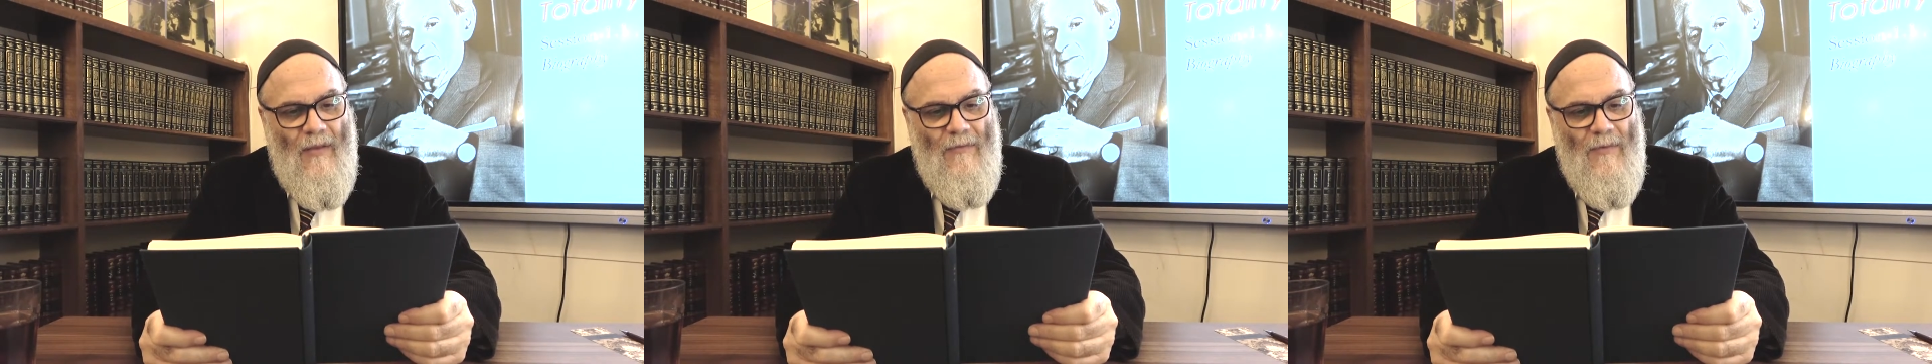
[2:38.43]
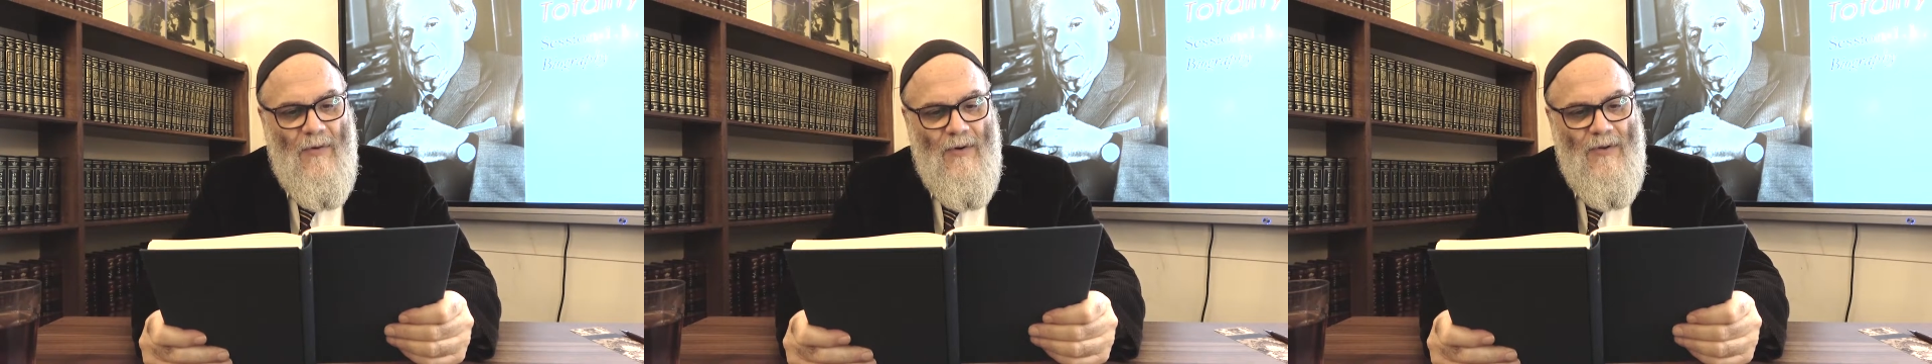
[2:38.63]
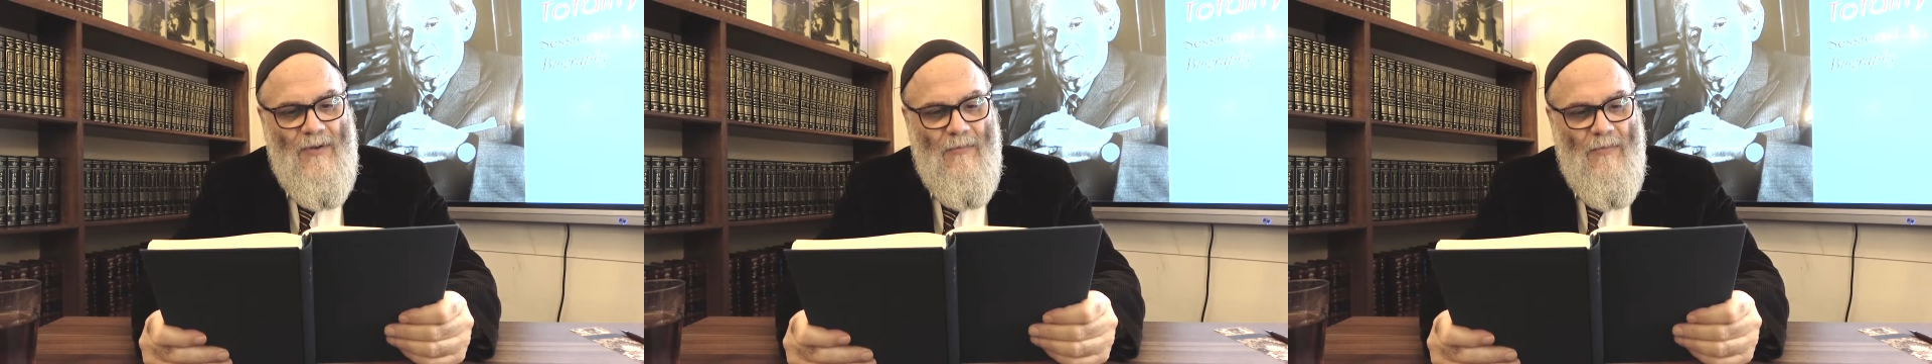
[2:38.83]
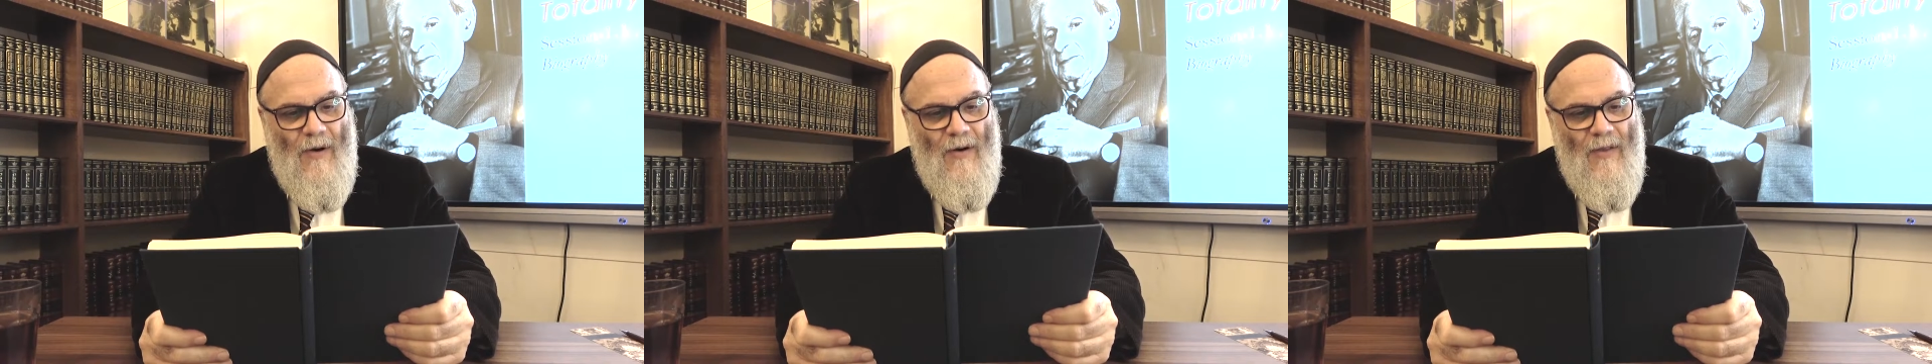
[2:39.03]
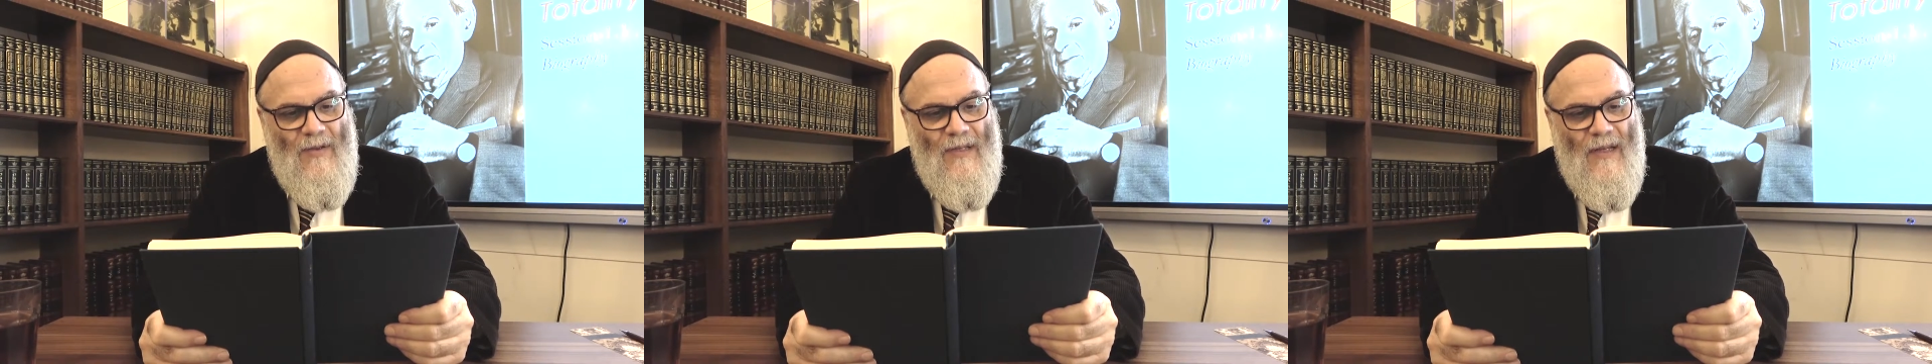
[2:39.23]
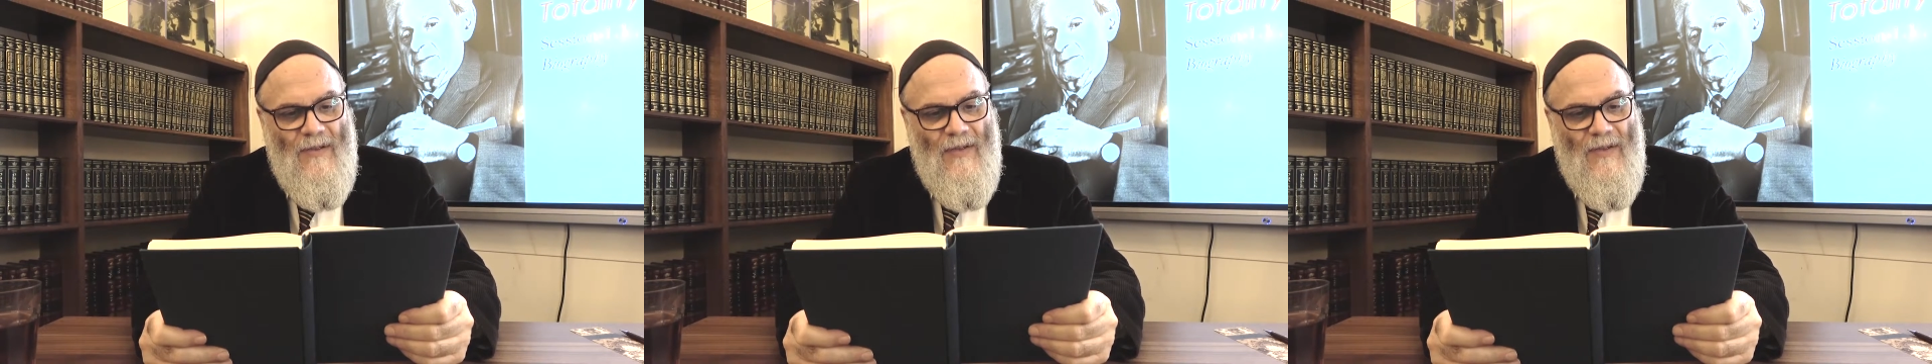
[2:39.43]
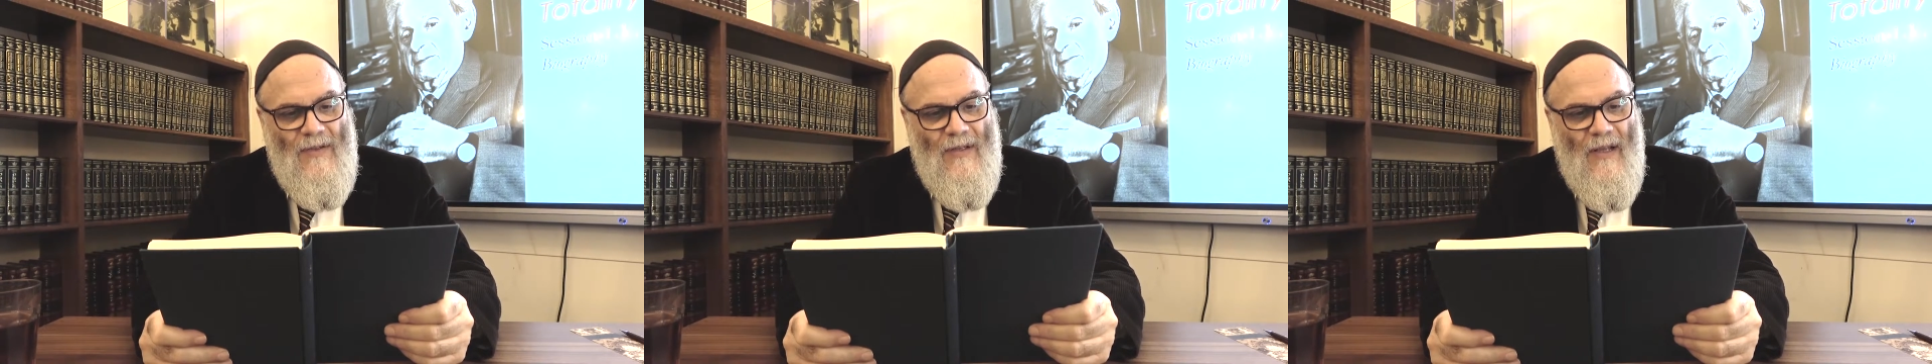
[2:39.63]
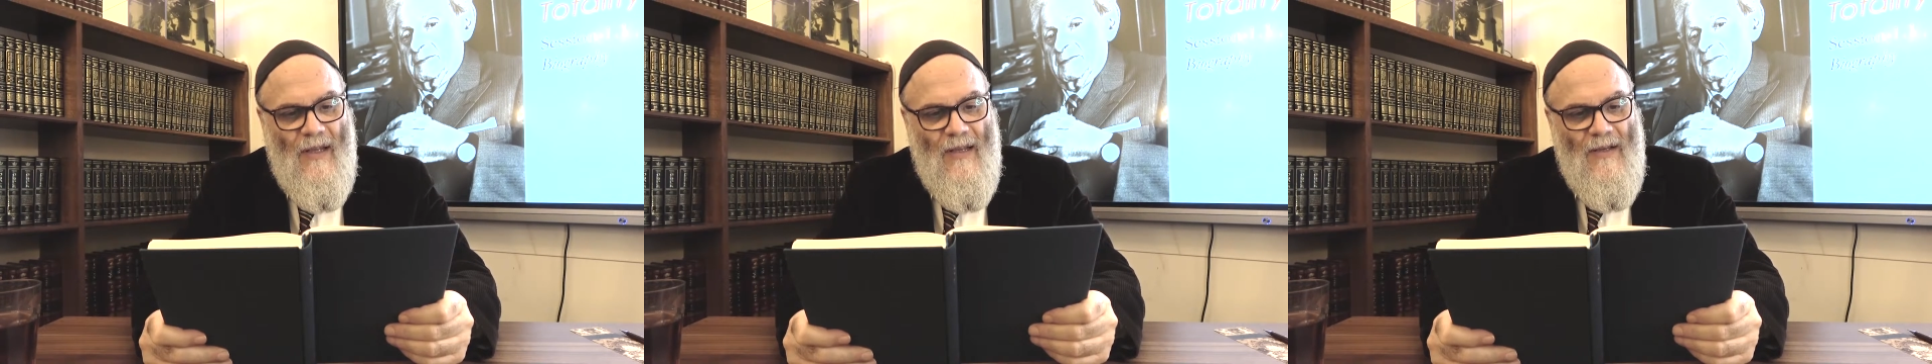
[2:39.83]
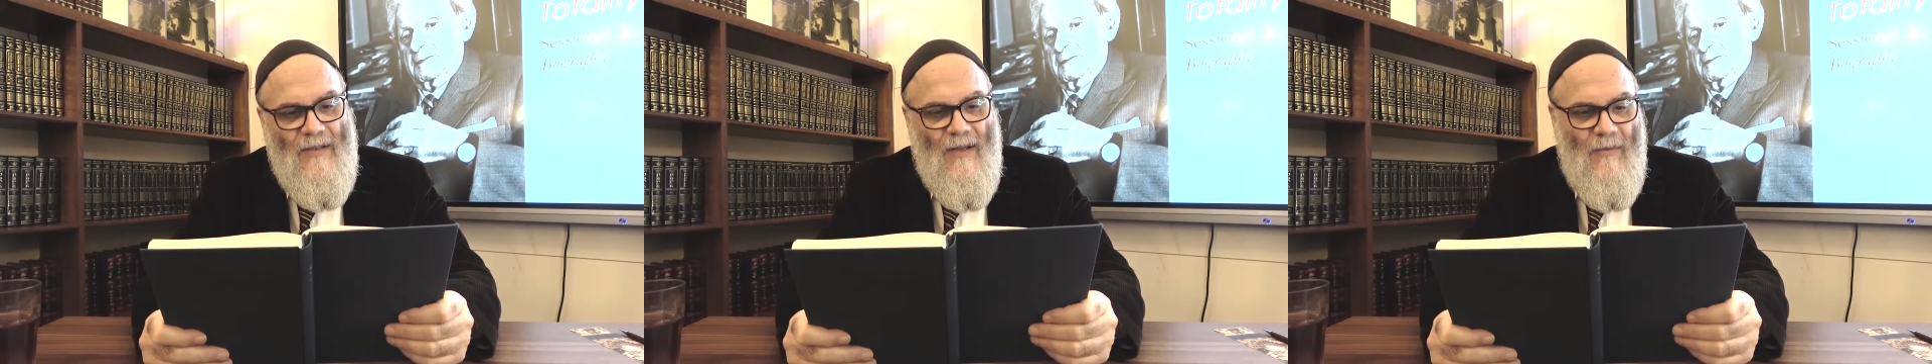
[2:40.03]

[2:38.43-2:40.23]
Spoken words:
The first part of the sentence is telling us